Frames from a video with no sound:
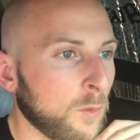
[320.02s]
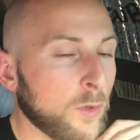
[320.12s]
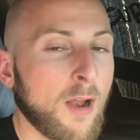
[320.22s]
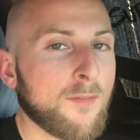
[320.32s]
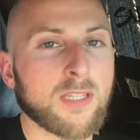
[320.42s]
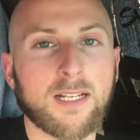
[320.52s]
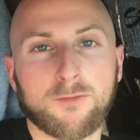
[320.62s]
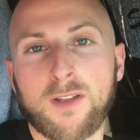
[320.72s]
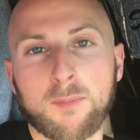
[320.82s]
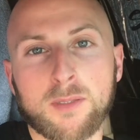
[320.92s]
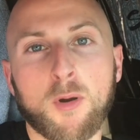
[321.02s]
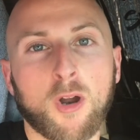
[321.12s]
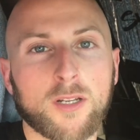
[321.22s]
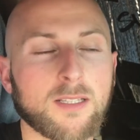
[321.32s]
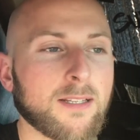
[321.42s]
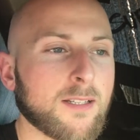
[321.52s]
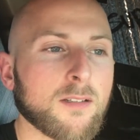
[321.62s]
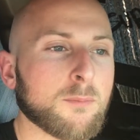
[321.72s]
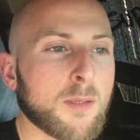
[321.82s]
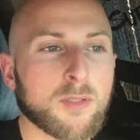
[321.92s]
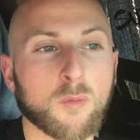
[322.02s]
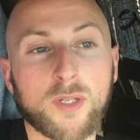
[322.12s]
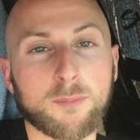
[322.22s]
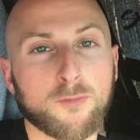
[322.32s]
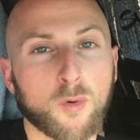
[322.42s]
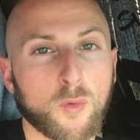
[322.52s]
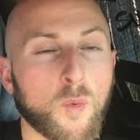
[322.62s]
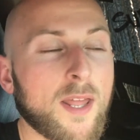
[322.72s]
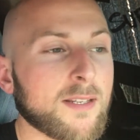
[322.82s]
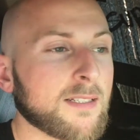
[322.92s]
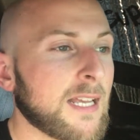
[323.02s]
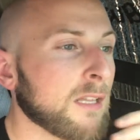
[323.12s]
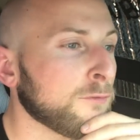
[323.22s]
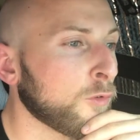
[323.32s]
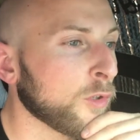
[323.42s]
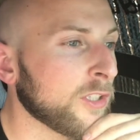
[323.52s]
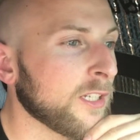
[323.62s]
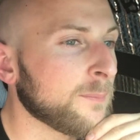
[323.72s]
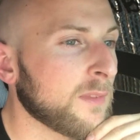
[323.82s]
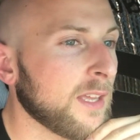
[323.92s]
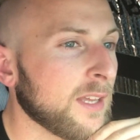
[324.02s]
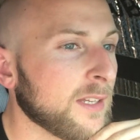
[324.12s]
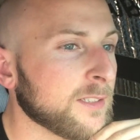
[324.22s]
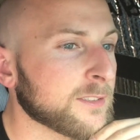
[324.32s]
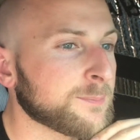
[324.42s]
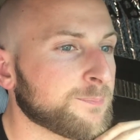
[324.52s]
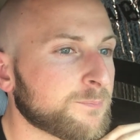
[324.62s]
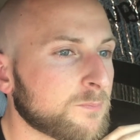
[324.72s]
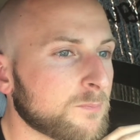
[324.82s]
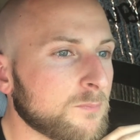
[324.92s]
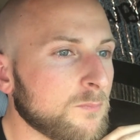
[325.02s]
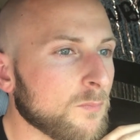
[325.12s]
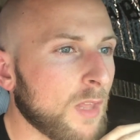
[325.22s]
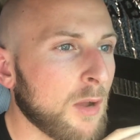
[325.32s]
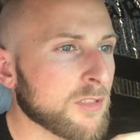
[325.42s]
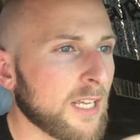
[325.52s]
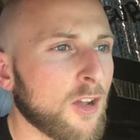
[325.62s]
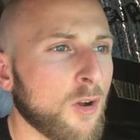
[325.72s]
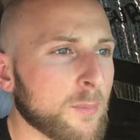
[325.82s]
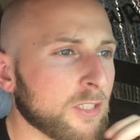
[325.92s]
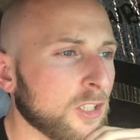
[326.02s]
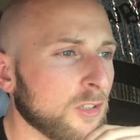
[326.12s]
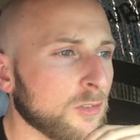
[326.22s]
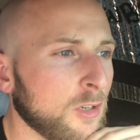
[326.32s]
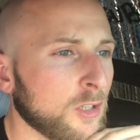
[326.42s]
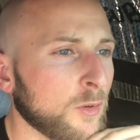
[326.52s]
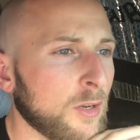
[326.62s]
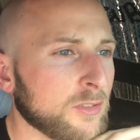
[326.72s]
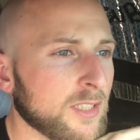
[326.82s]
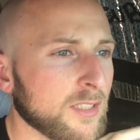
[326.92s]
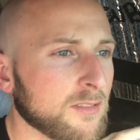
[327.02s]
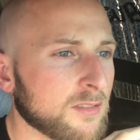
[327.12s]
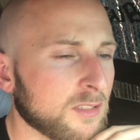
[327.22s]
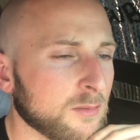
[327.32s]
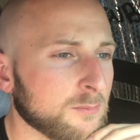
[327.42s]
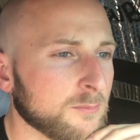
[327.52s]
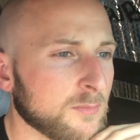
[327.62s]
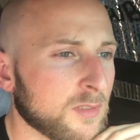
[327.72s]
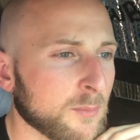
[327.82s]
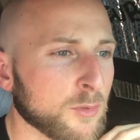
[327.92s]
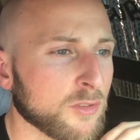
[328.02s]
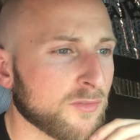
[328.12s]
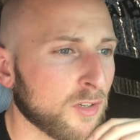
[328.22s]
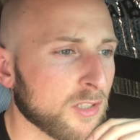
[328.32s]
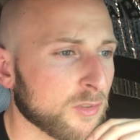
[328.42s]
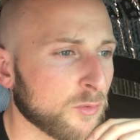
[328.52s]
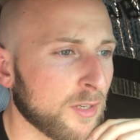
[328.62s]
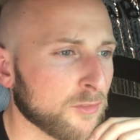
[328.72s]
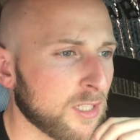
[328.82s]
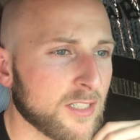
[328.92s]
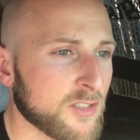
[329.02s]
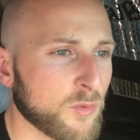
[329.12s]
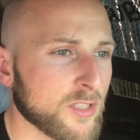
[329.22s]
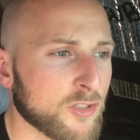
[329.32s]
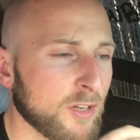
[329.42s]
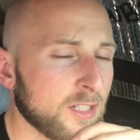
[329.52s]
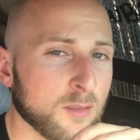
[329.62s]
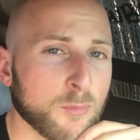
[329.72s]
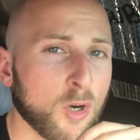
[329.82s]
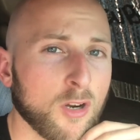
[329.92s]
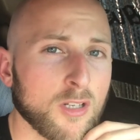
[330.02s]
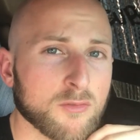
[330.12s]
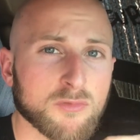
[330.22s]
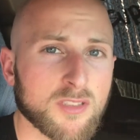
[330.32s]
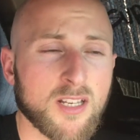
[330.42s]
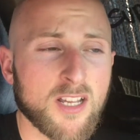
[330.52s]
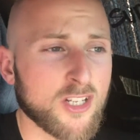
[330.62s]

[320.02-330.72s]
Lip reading: we were having like a family party, like maybe a week before the wedding in California, and I was like, oh, I'll go out and get some booze for us or whatever. And I just went straight to the bar and was